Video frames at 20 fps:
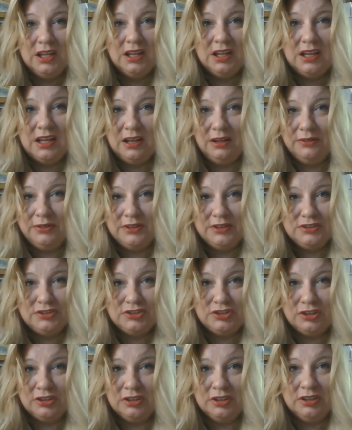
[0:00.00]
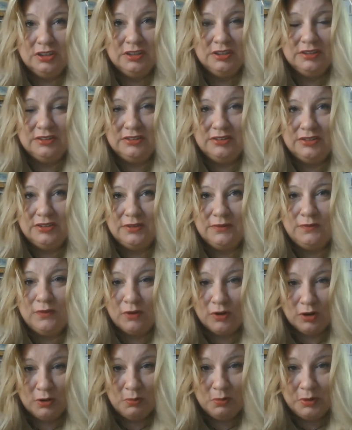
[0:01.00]
health insurance,
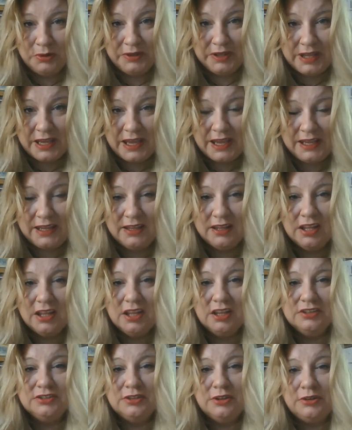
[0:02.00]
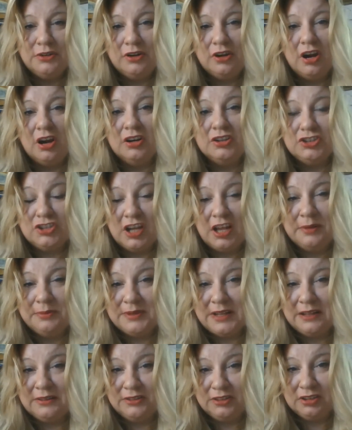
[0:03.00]
401k. So there are jobs
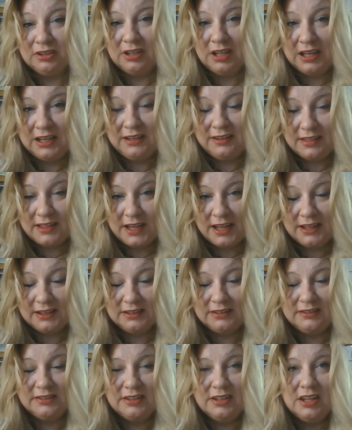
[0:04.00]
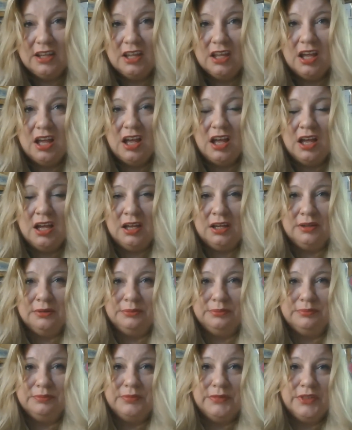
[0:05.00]
out there like that.
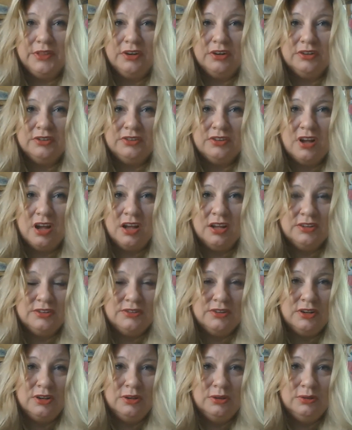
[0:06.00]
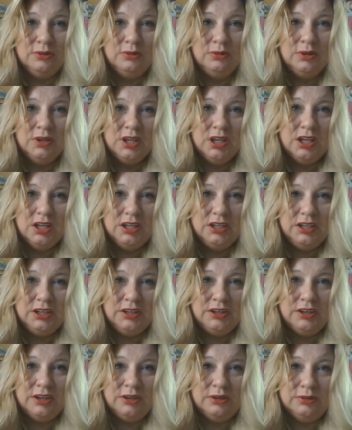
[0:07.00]
There's also, you
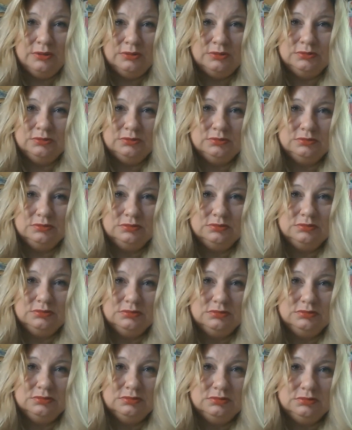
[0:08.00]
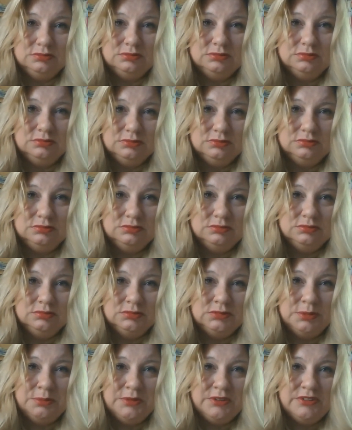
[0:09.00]
know,
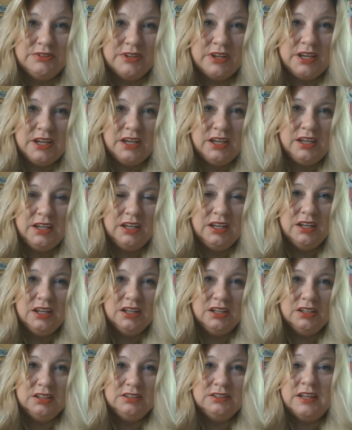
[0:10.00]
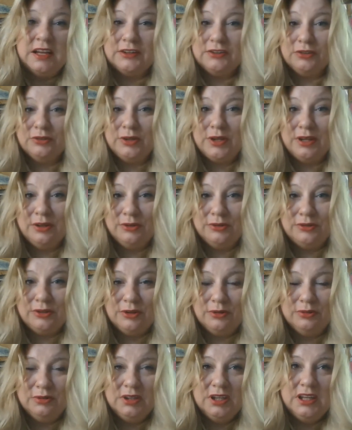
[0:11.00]
let me say, Dr.
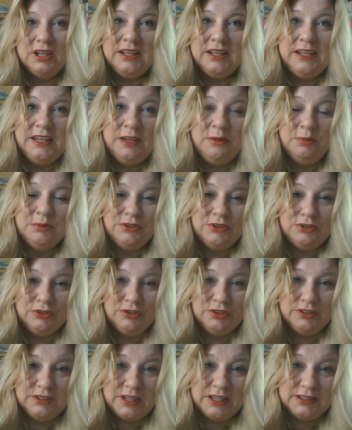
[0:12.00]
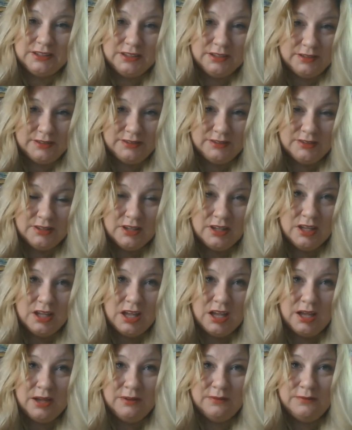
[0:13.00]
Kelso. he was a good dentist
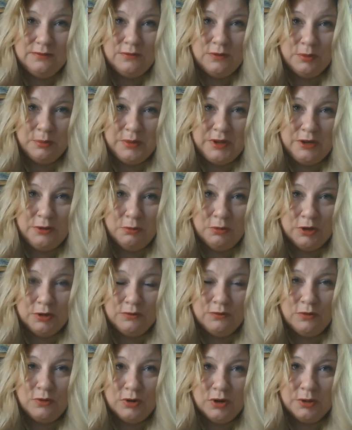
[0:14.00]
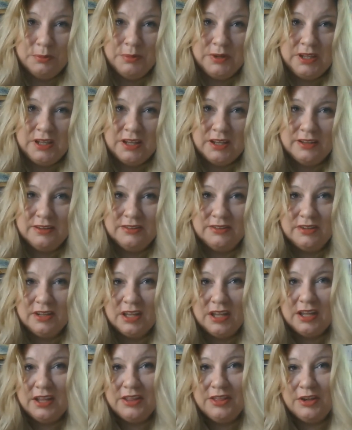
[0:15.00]
for me to work for, because
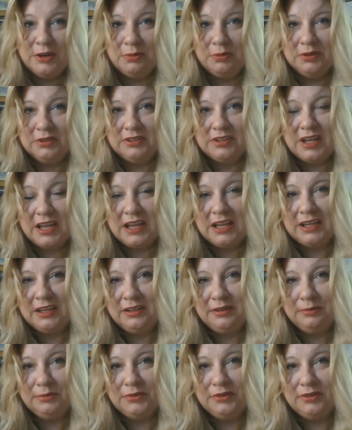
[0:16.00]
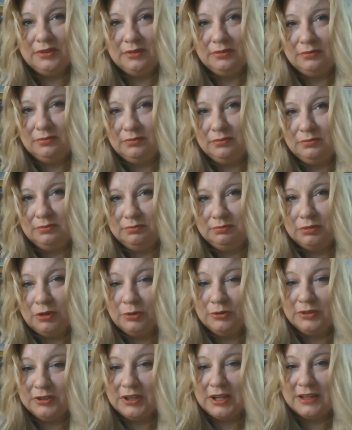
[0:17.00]
there were times,
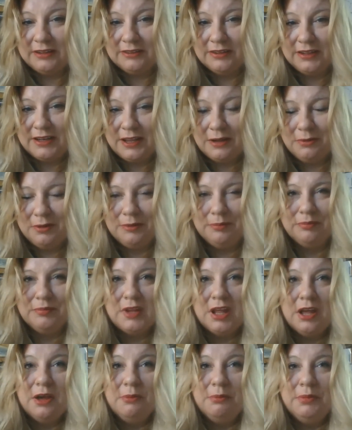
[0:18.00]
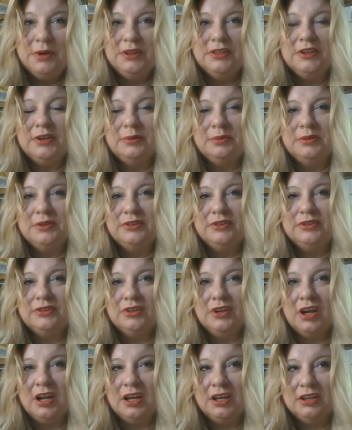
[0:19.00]
pros and cons on that one, but there was
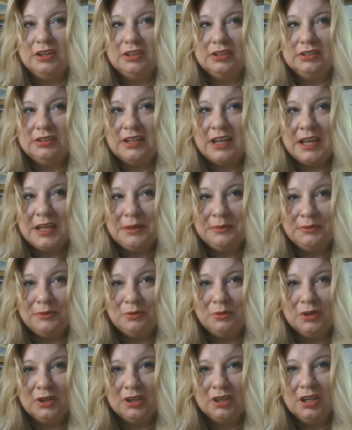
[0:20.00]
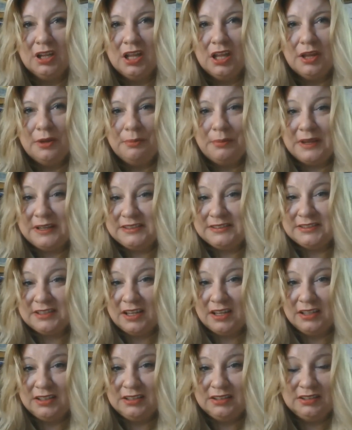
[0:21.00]
times where my
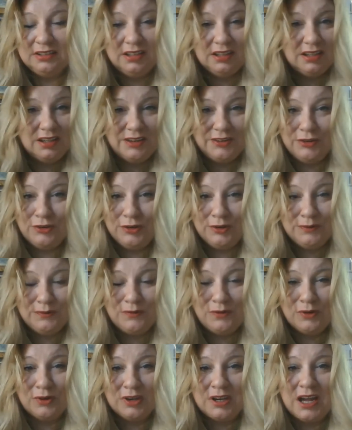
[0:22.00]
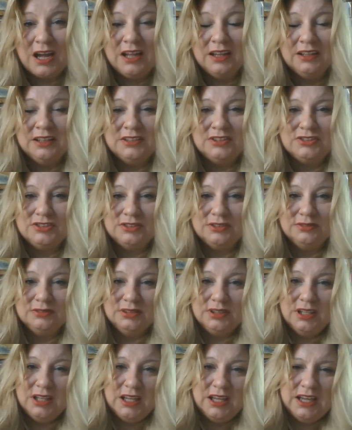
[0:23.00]
son couldn't afford college,
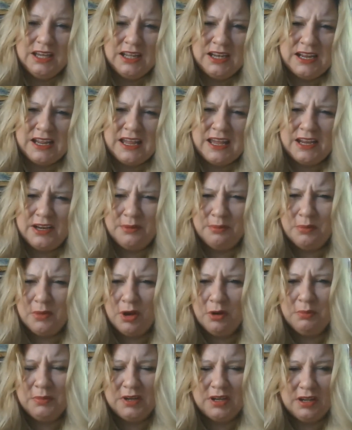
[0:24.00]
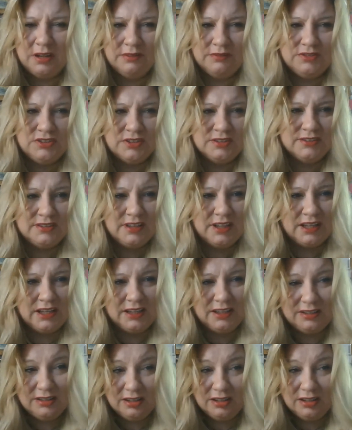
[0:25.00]
and I had a moment of just like,